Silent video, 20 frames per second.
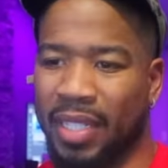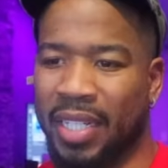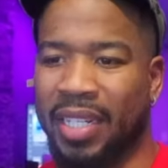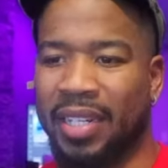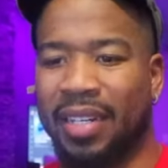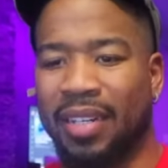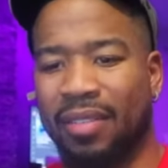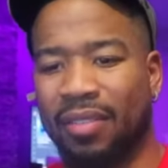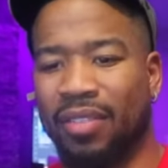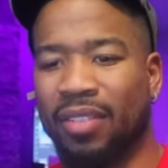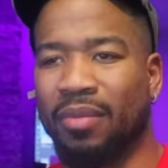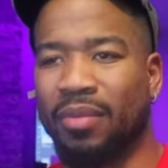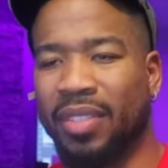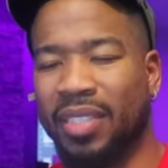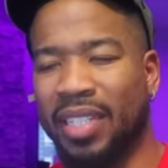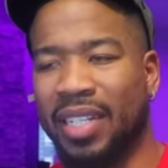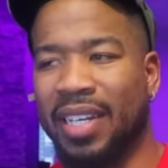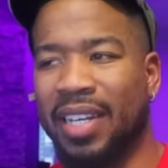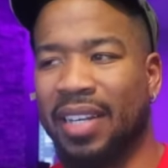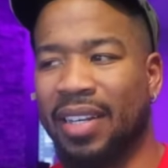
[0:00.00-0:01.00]
And you know what I'm
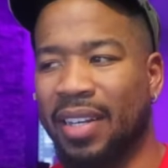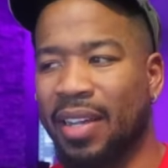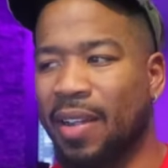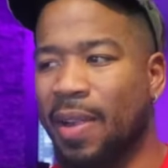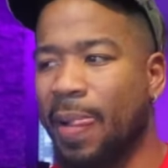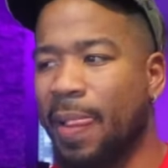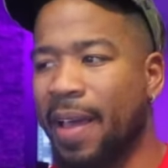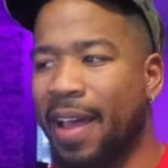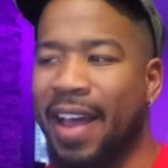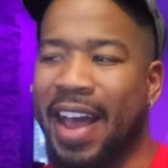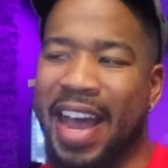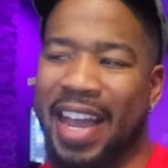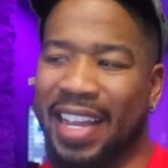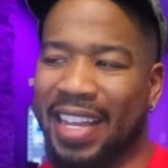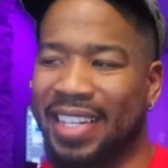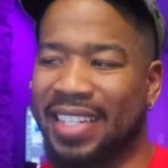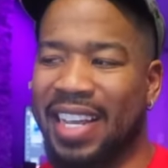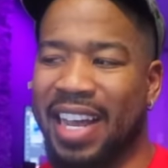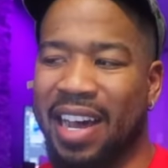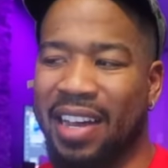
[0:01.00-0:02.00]
saying, I
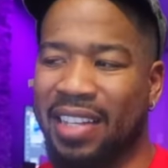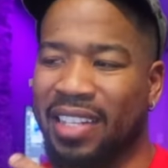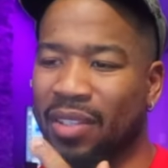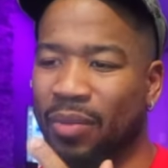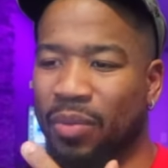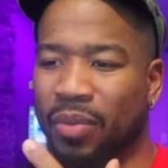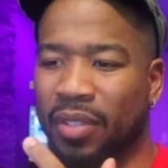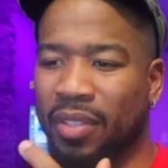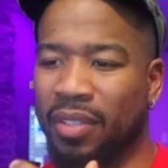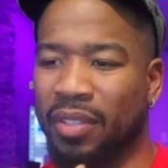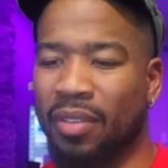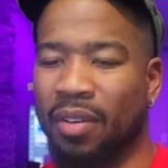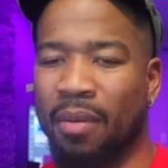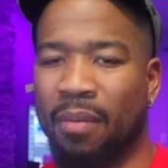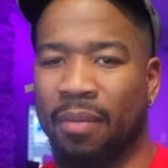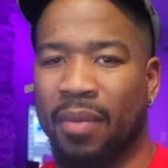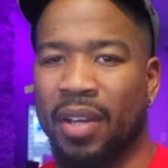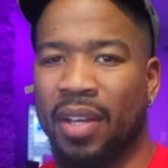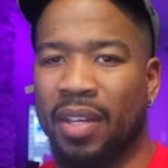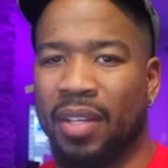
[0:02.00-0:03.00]
guess how he would, you
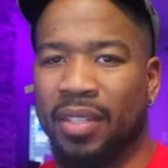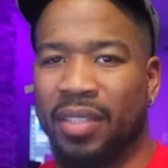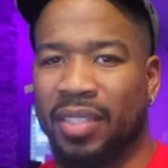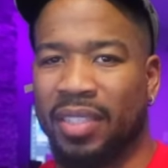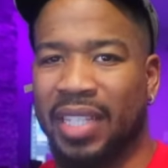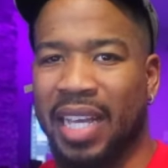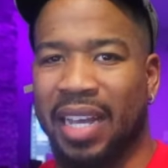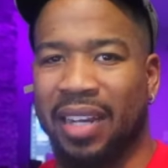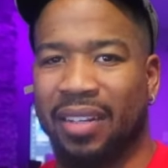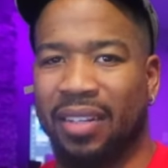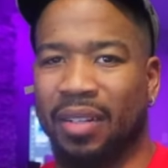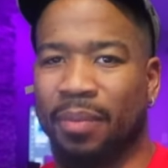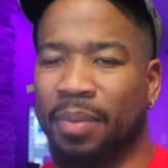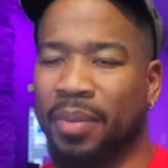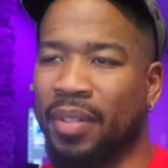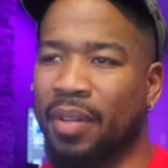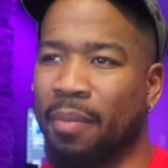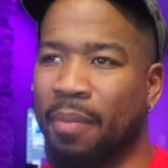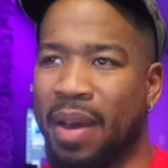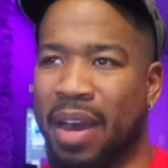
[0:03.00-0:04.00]
know, stack up
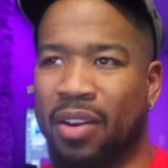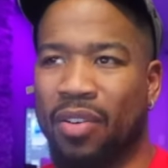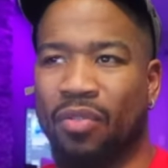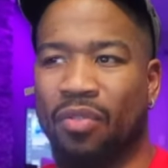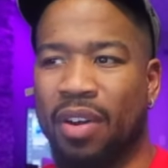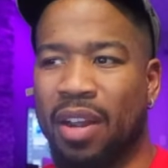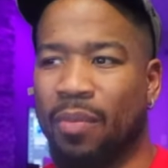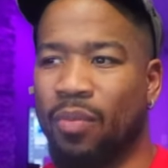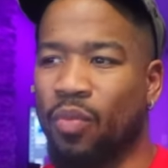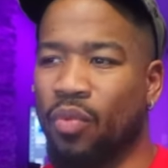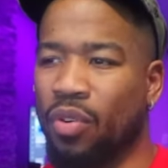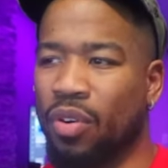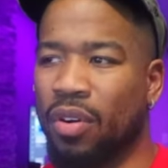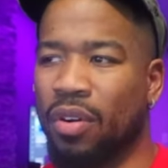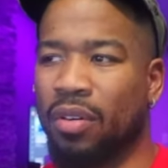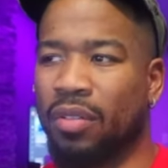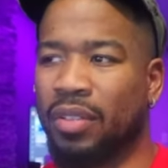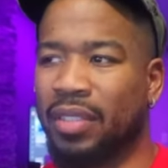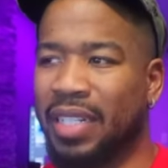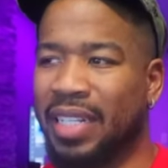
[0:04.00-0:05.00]
in the battle rap
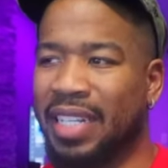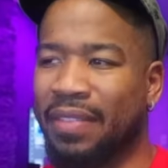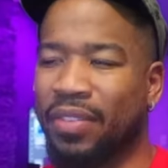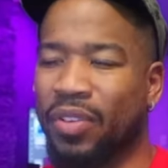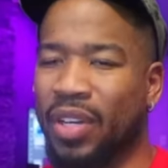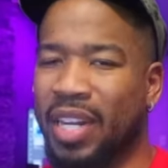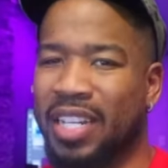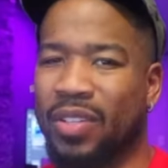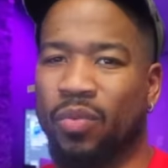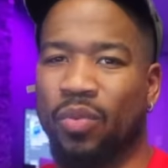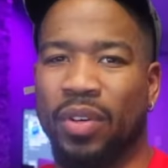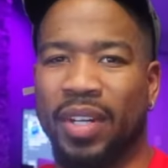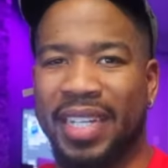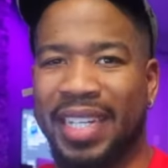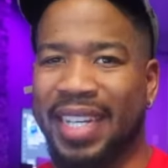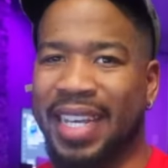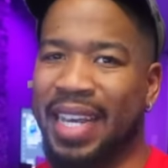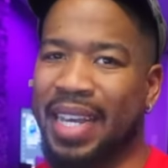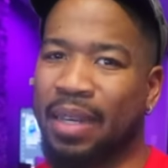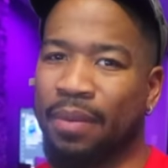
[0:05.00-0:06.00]
world, even though that's where
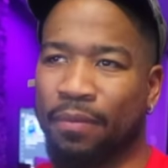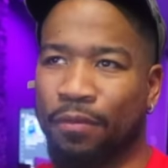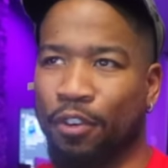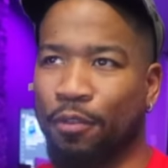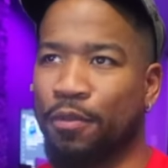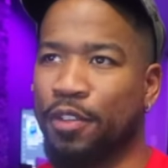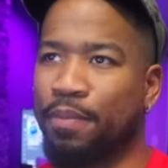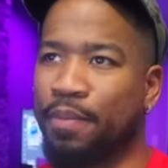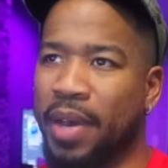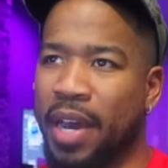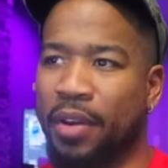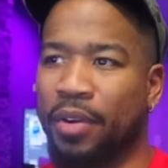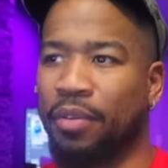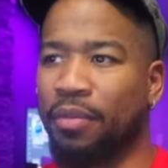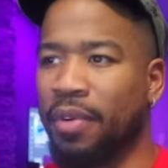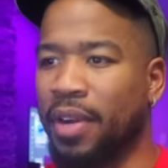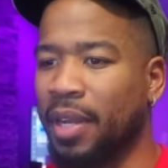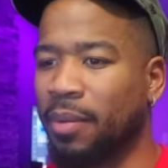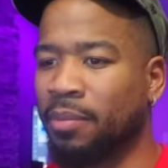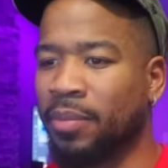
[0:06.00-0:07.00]
he came from, is
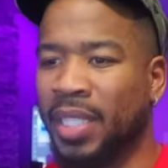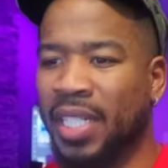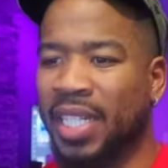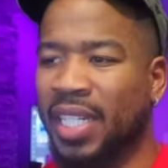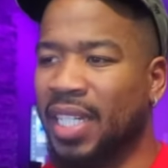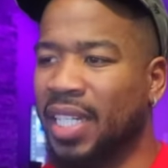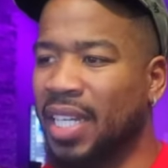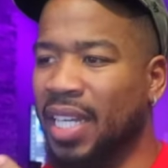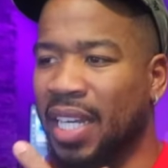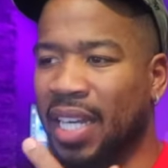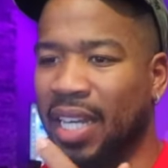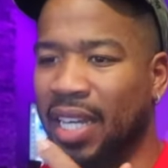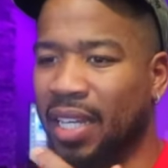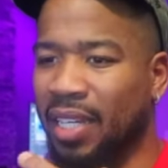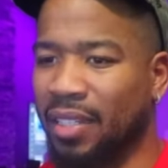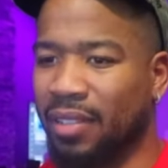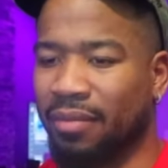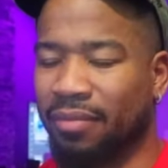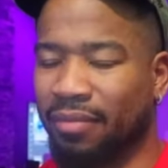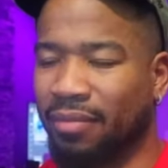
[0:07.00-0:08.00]
battle rap,
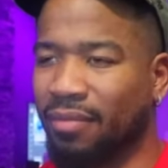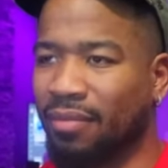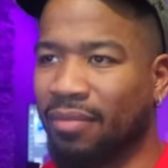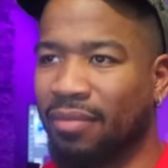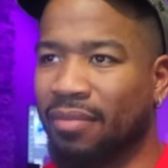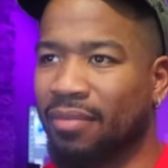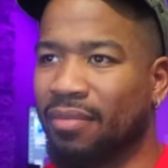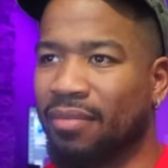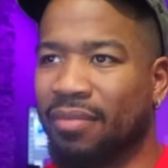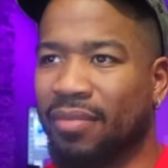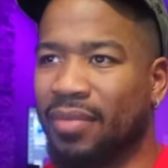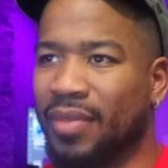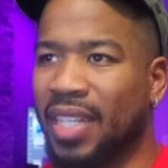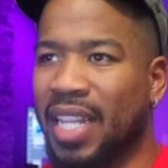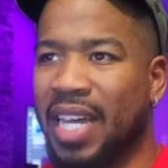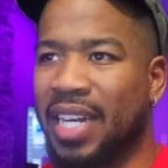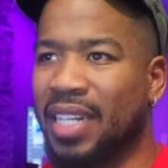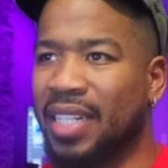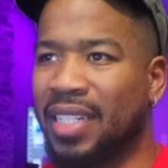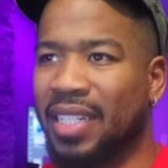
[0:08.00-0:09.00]
and a
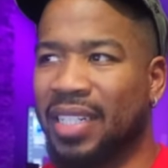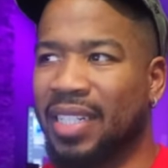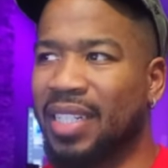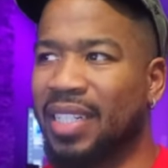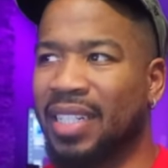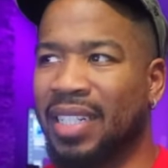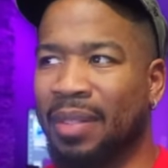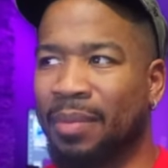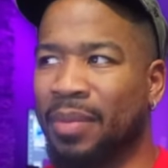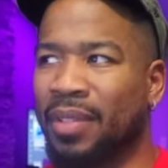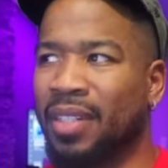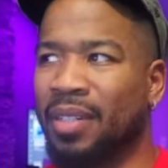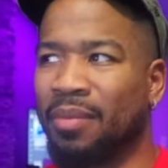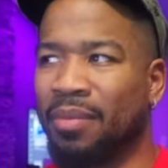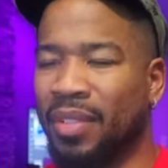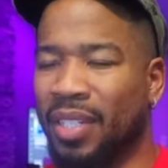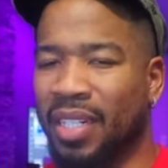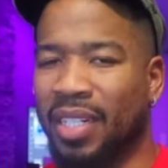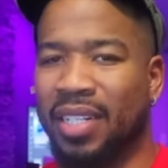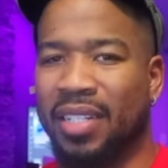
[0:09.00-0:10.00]
lot of this shit
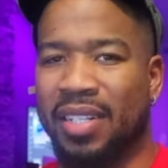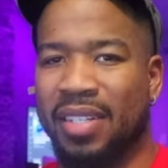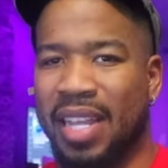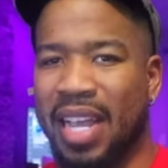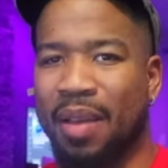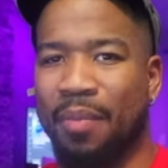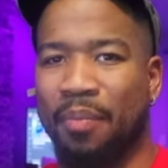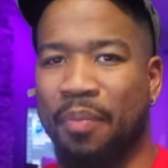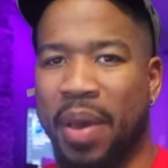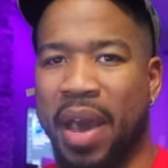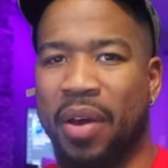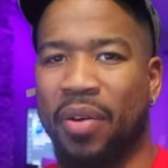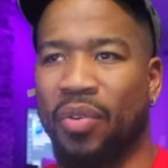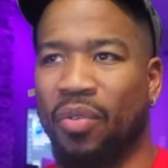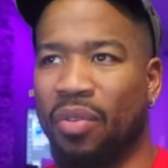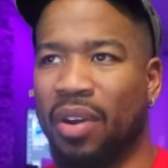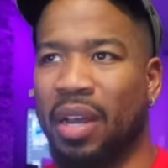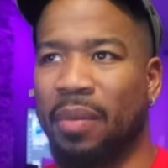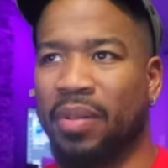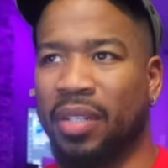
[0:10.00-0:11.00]
Eminem does is like
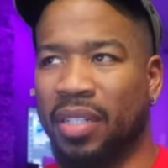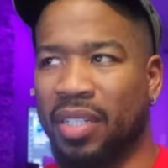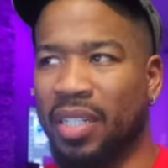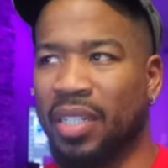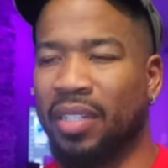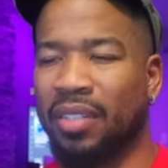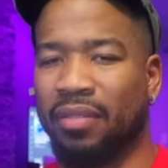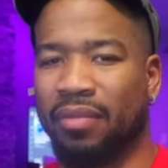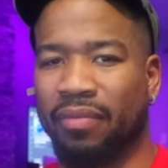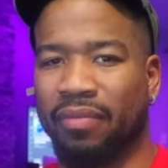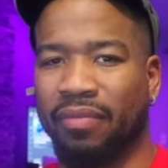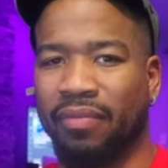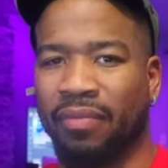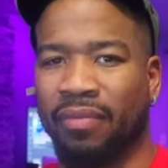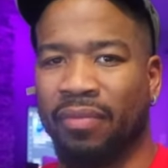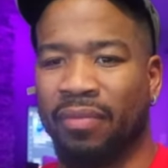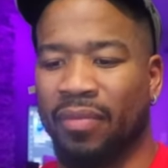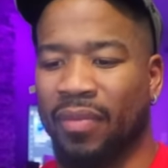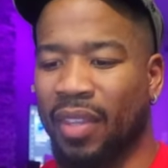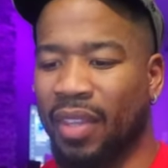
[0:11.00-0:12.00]
battle rap shit,
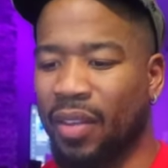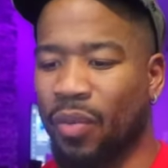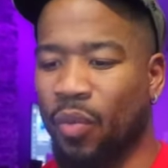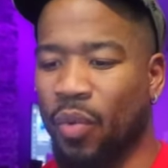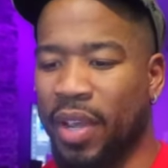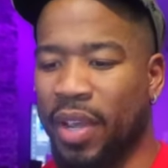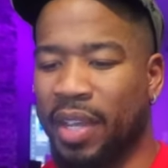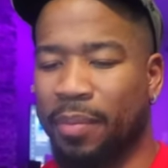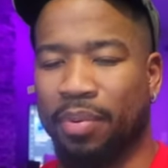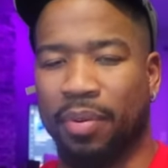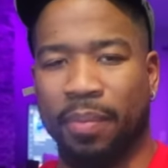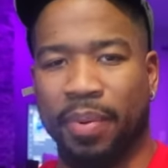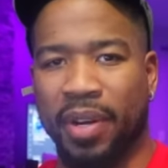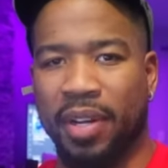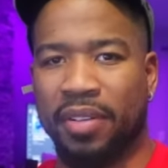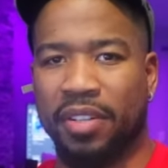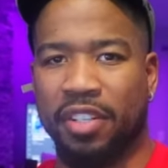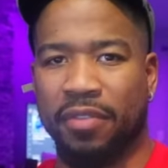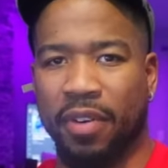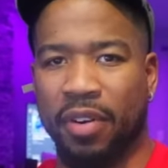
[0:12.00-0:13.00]
the way he
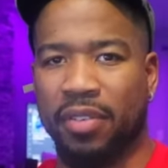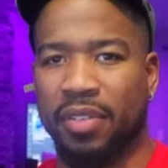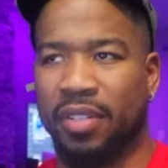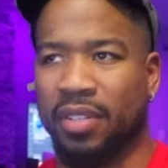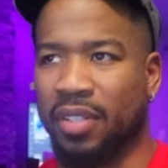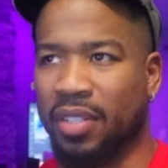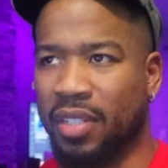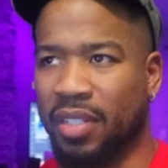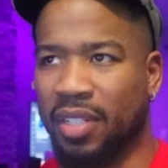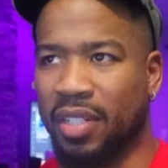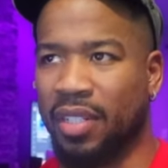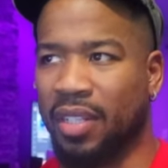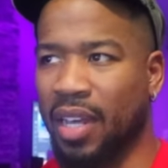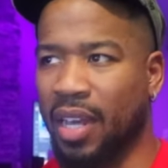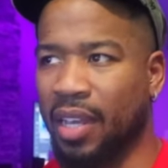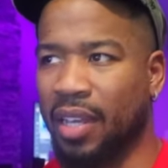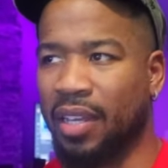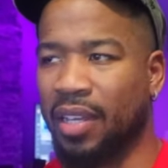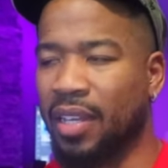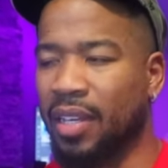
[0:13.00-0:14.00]
prepares his verses and shit.
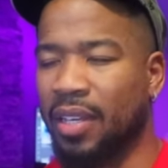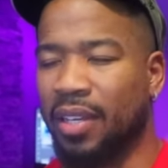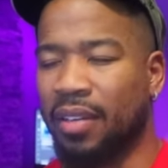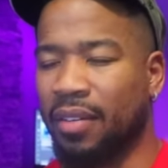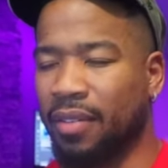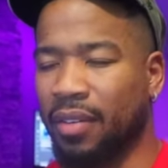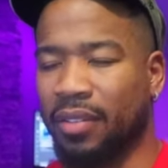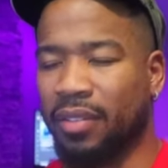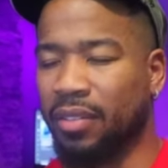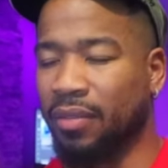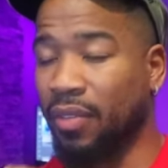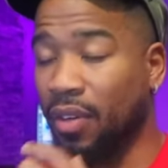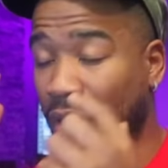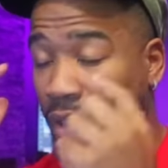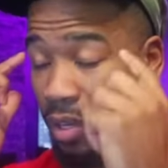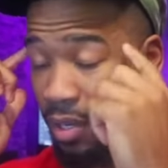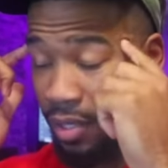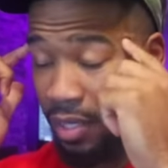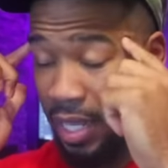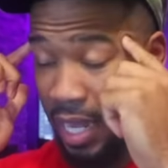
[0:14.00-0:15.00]
Like, first of
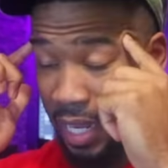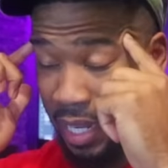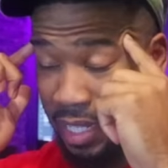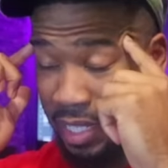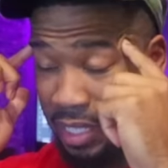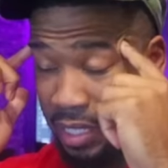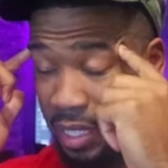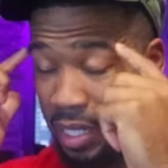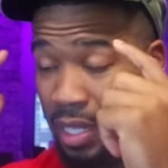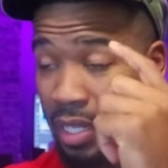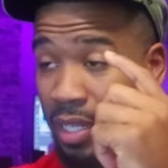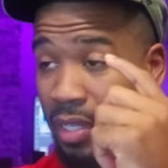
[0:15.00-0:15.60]
all, like his,